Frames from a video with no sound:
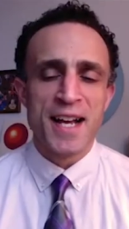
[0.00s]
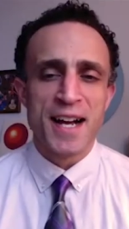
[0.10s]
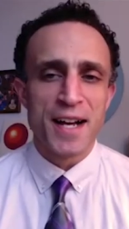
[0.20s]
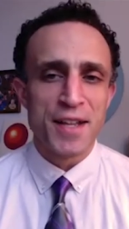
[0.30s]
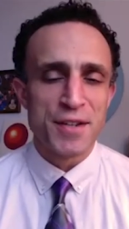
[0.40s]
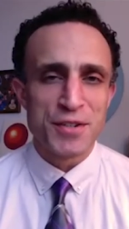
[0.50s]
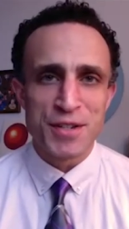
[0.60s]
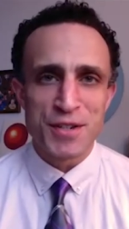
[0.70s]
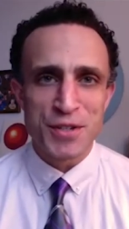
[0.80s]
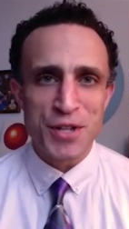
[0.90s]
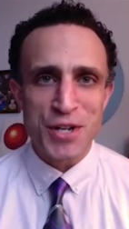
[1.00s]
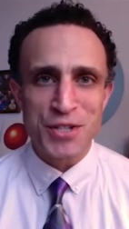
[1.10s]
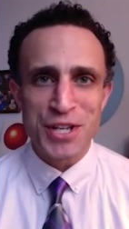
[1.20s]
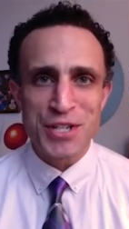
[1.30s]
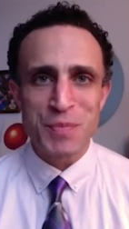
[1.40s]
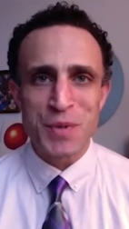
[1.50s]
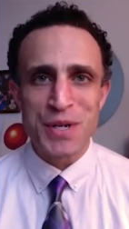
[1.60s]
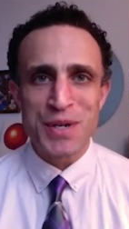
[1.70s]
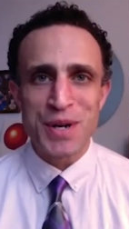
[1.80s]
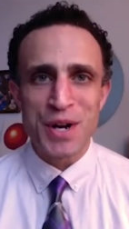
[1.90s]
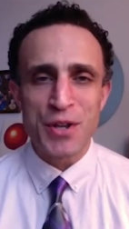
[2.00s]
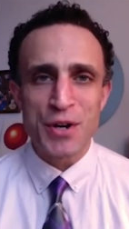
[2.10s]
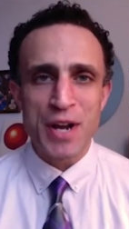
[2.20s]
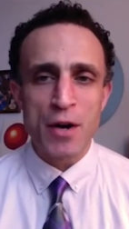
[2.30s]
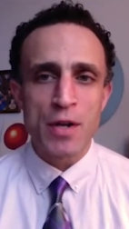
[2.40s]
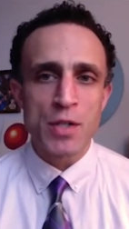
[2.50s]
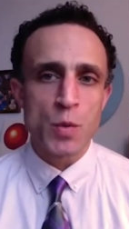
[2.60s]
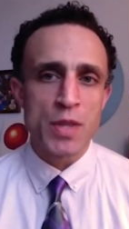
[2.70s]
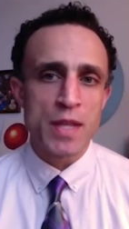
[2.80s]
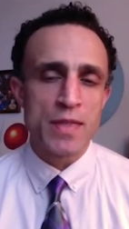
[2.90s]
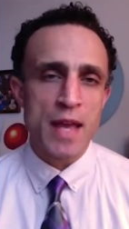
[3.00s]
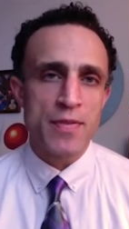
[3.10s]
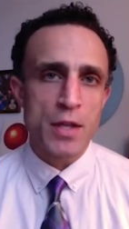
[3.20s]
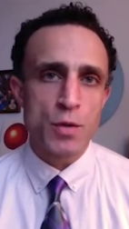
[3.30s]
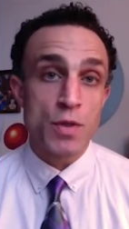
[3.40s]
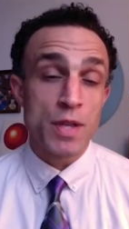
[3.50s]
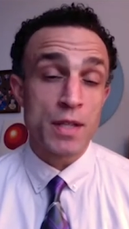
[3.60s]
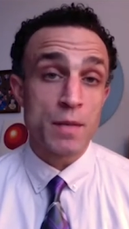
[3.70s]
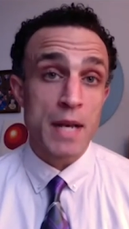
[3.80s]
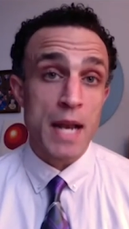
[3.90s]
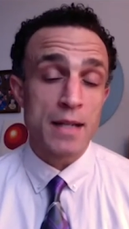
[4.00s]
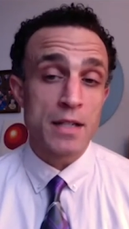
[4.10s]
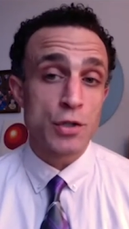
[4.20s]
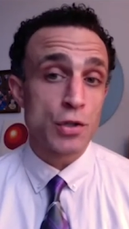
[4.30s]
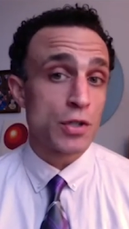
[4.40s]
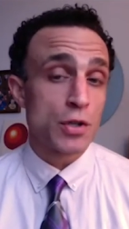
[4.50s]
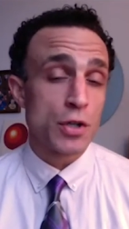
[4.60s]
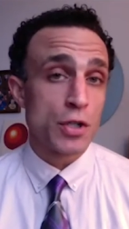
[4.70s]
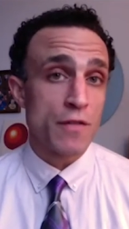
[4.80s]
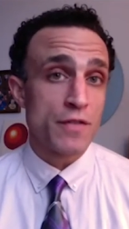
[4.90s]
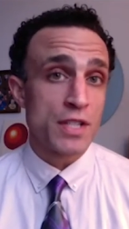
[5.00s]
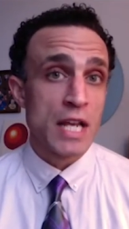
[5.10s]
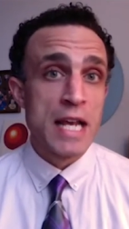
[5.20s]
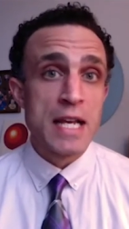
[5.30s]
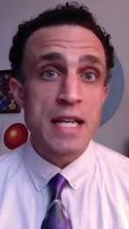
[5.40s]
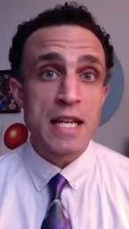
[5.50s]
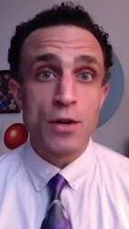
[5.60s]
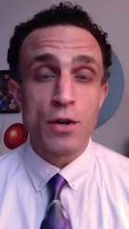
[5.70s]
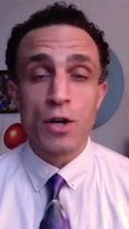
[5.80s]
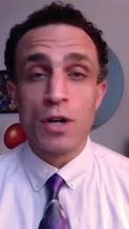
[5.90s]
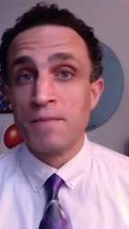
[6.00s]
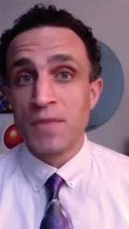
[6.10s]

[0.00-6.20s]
There's a long list, but are there areas within that that you think the Manhattan District Attorney's Office either